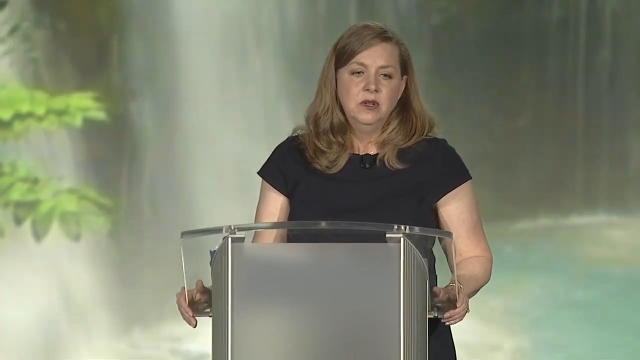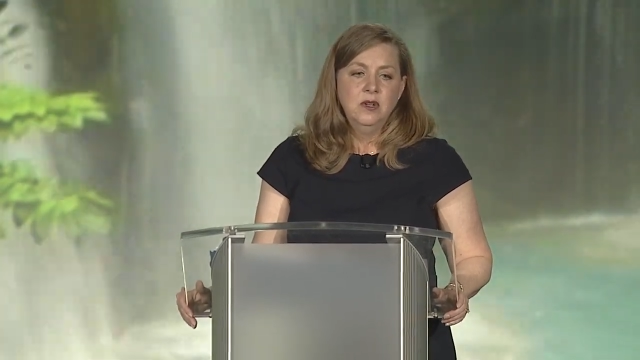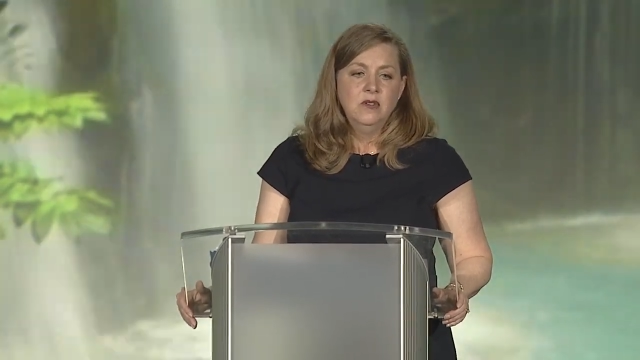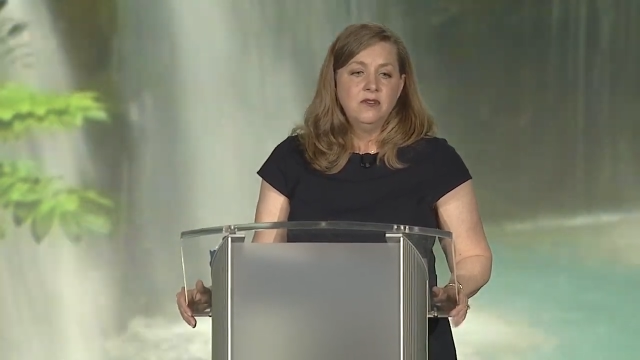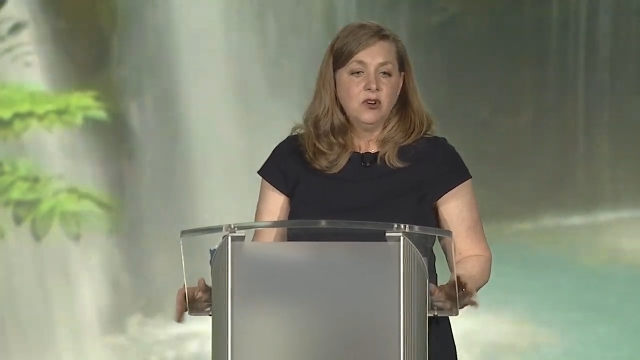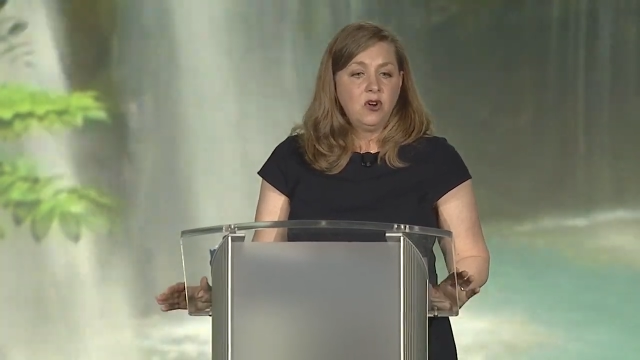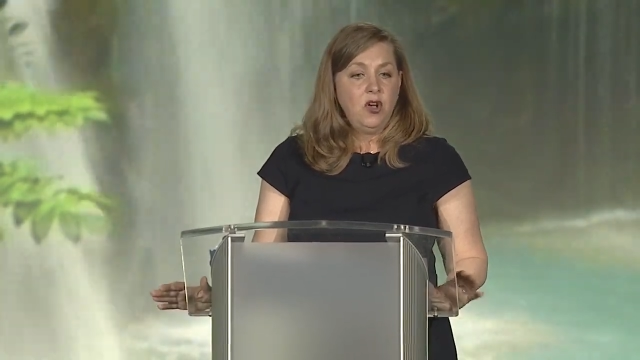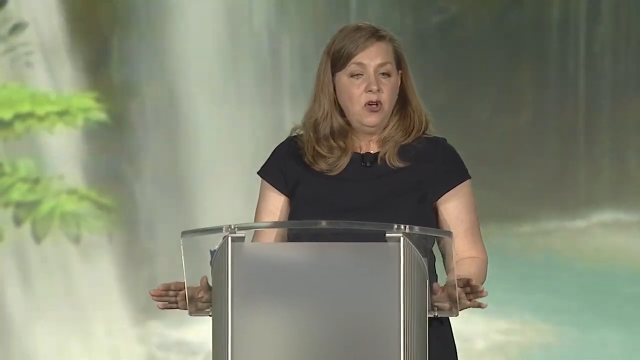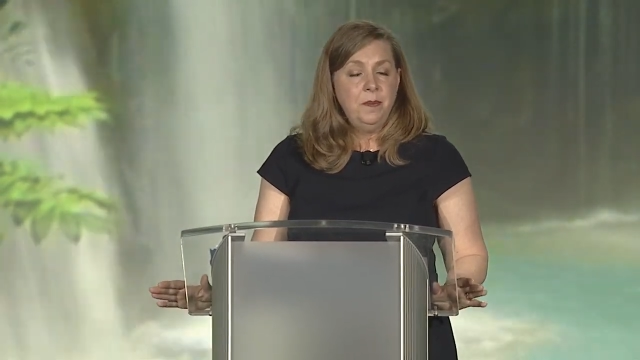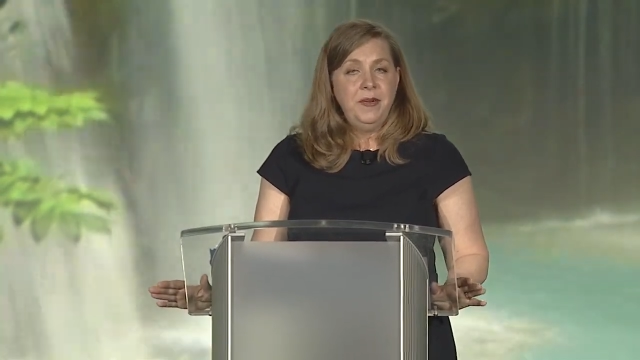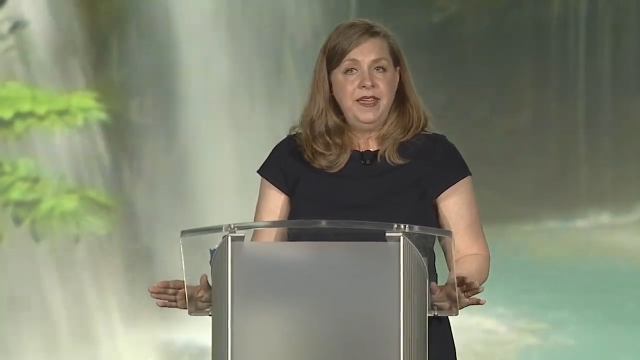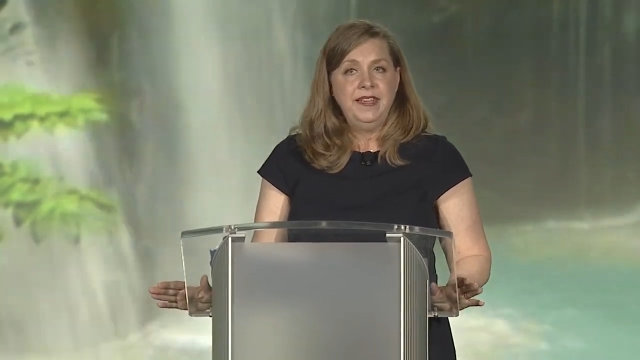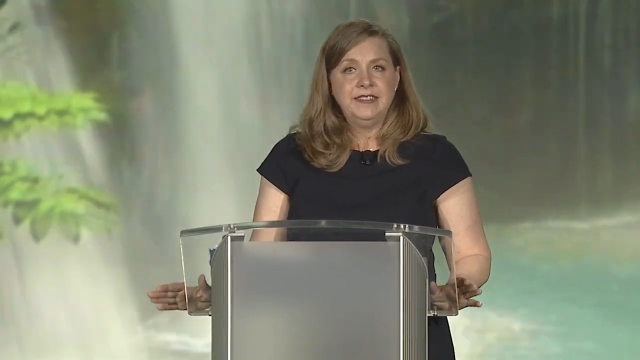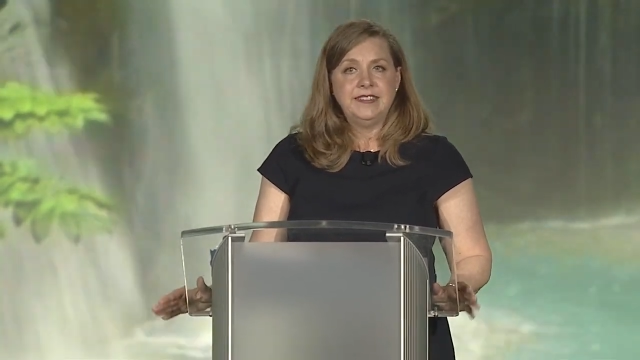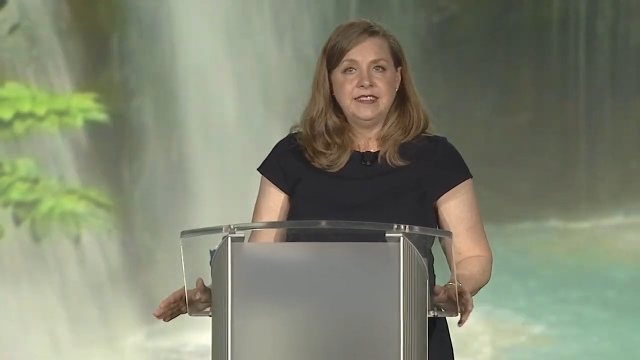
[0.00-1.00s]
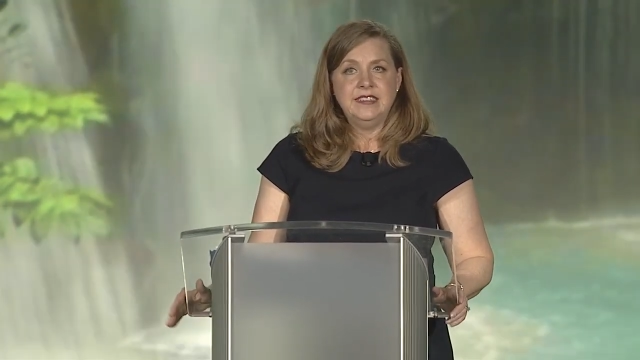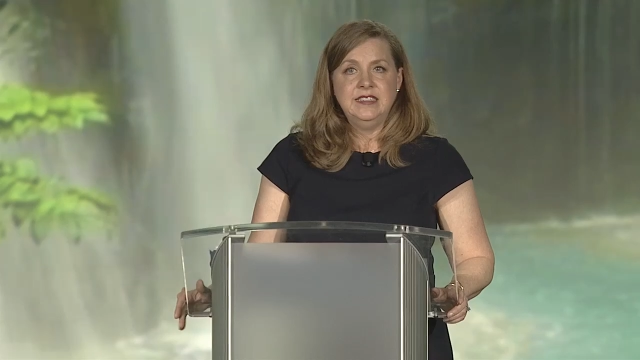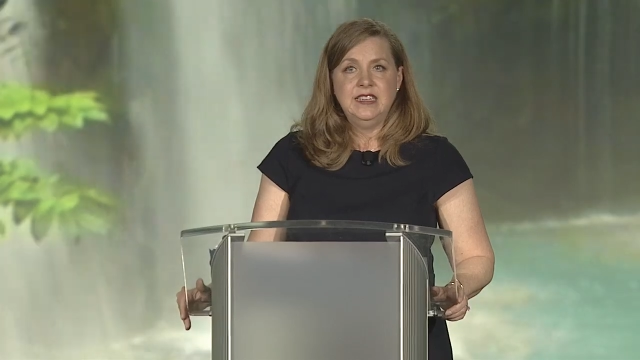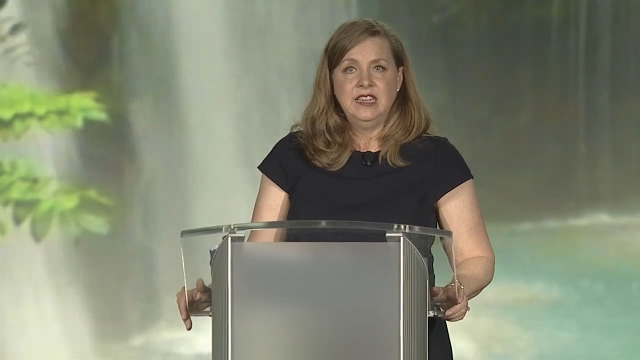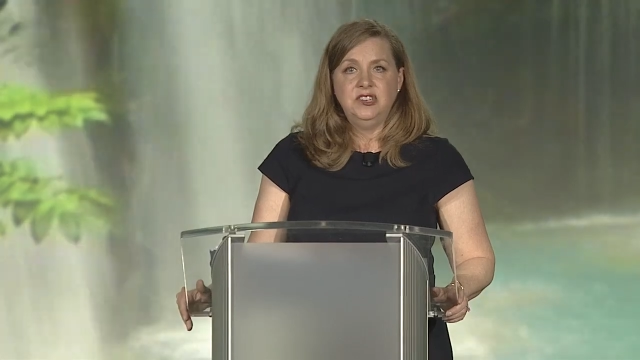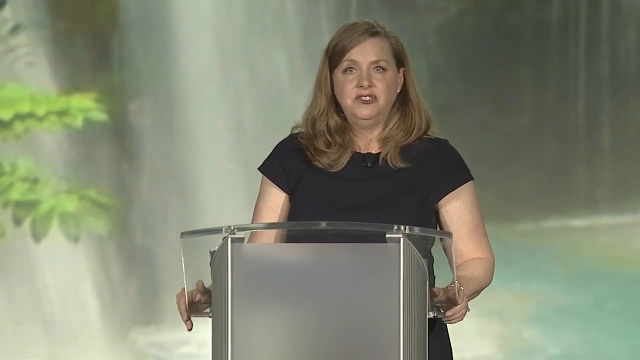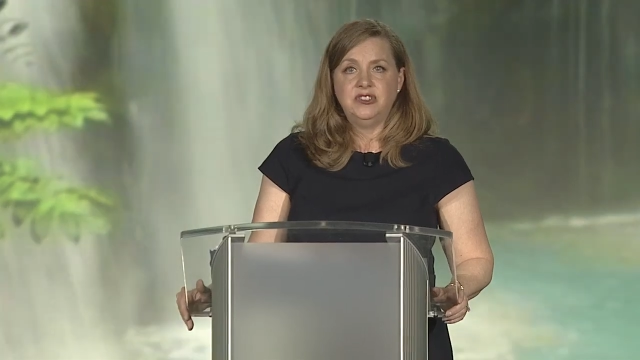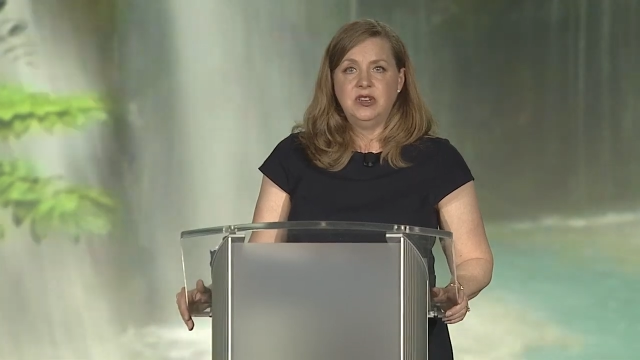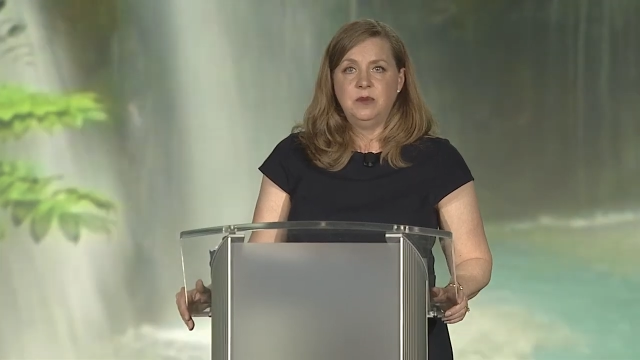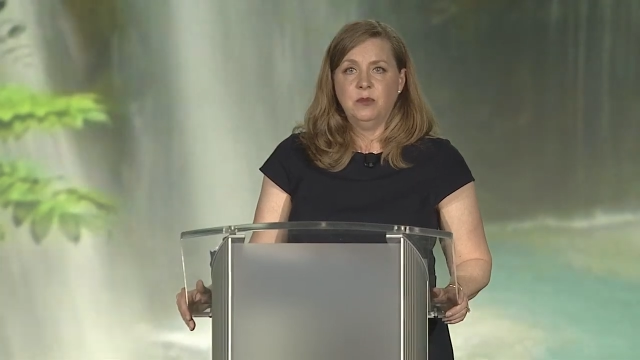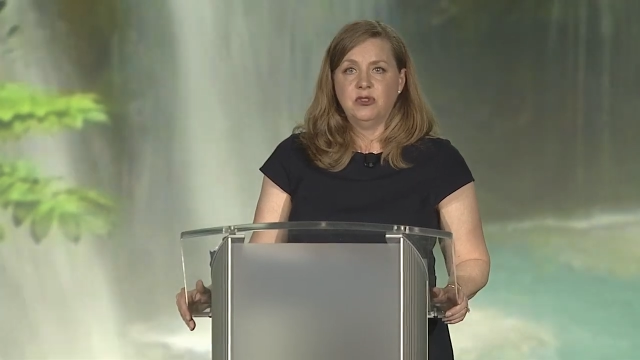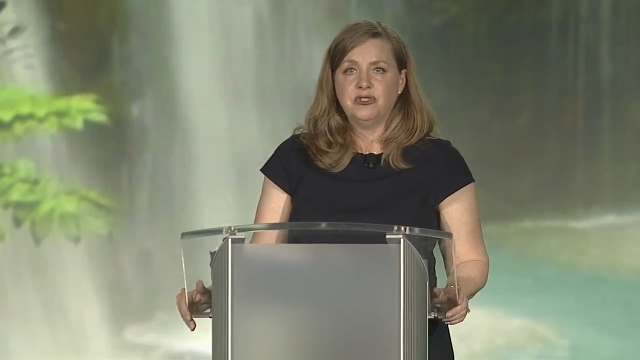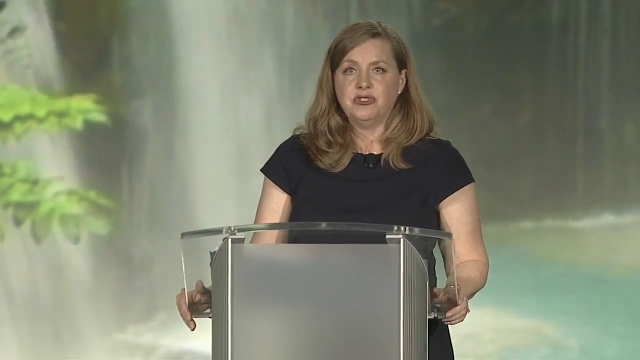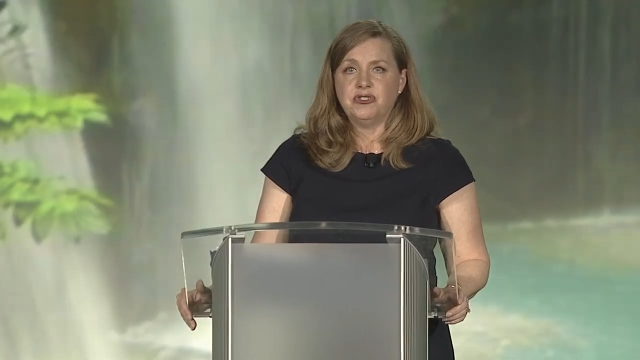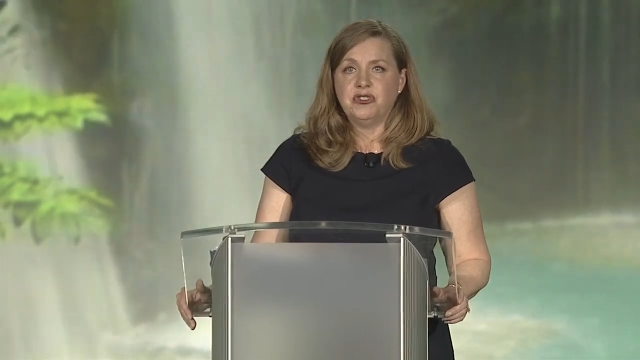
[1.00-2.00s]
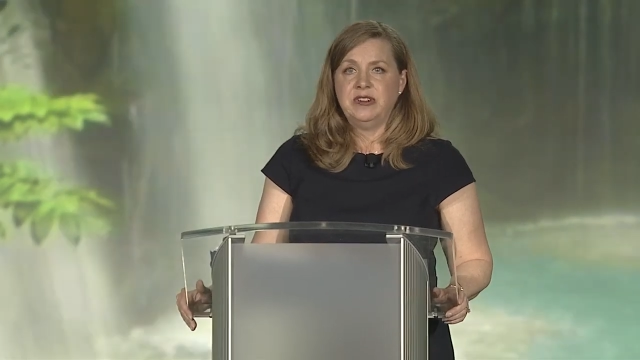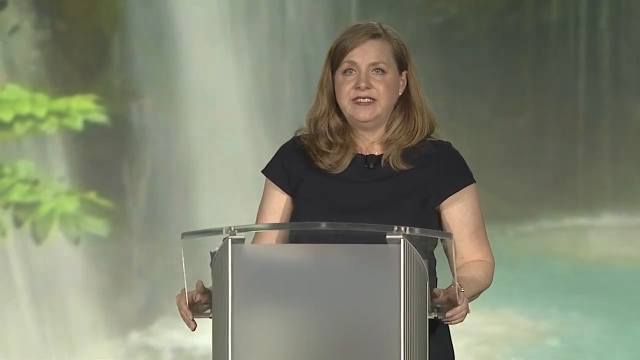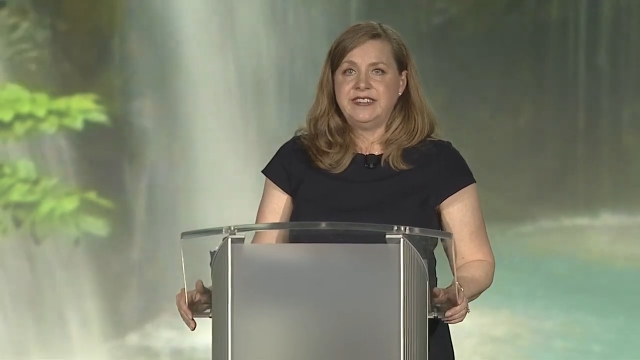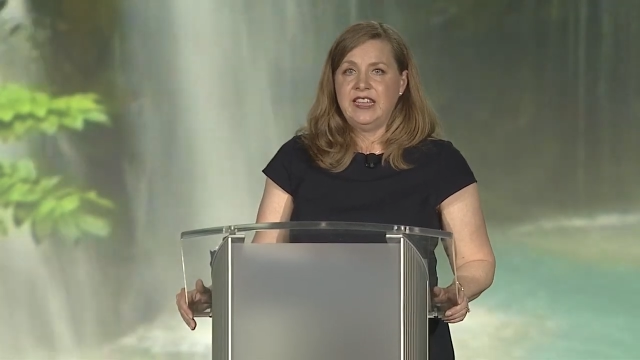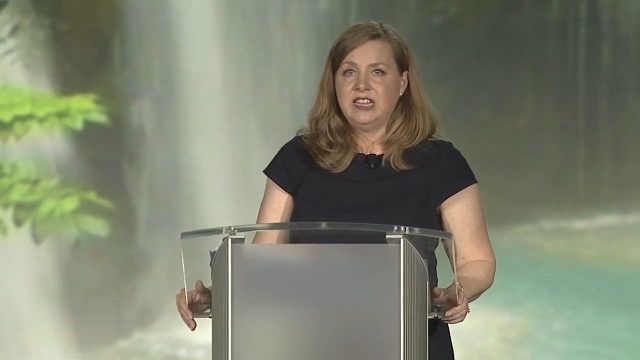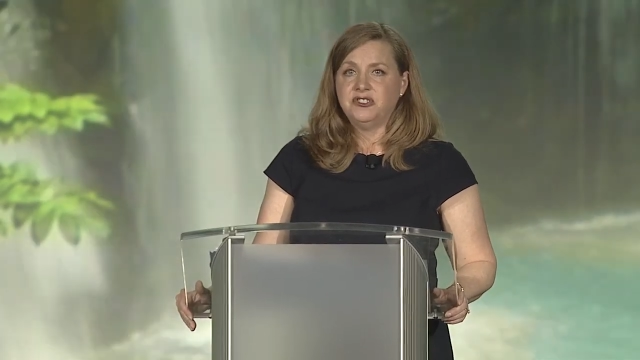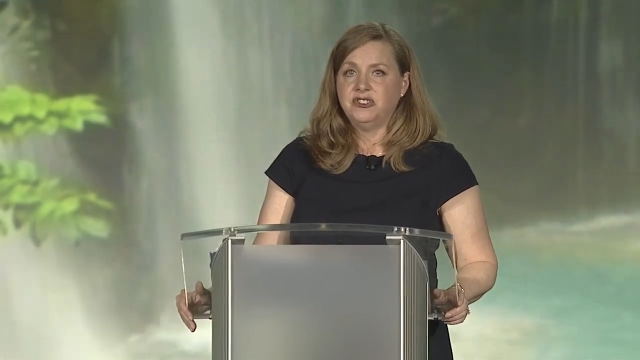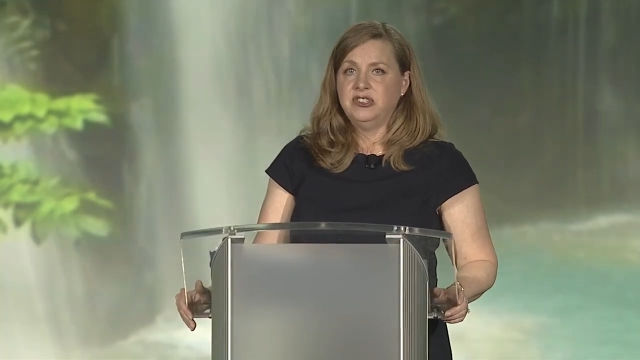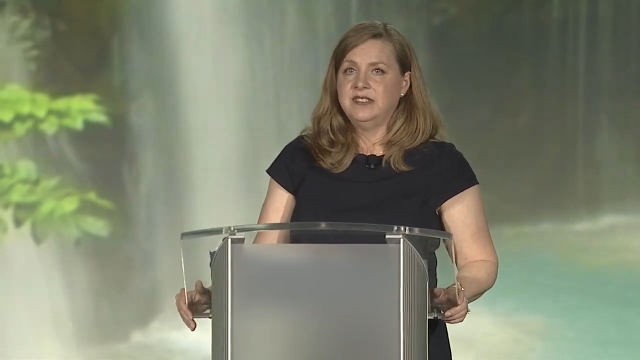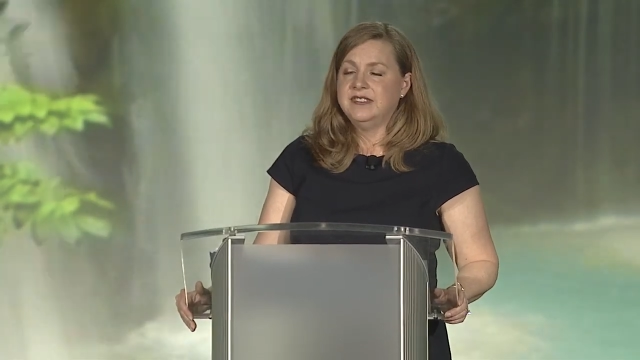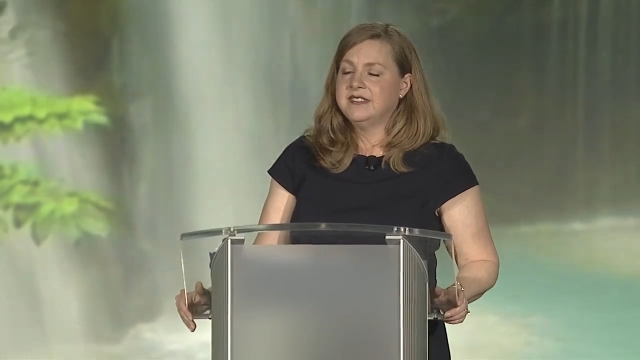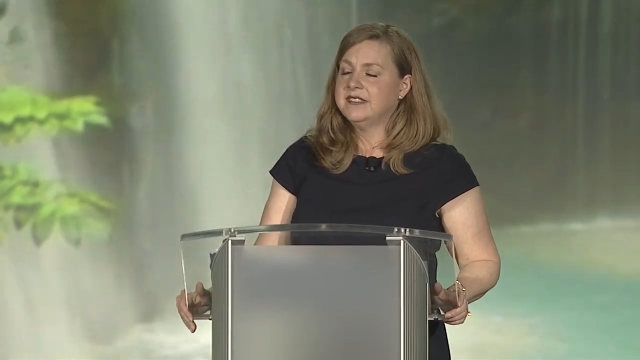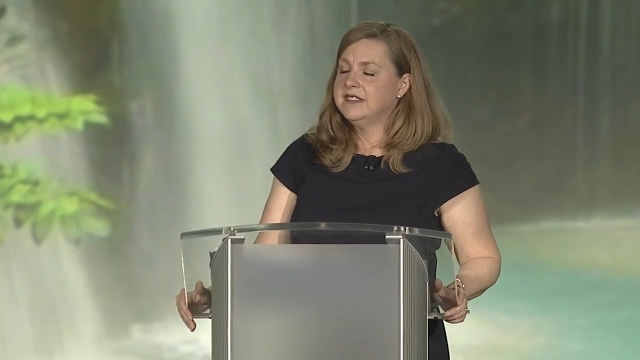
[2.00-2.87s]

For all banks engaged in merger transactions,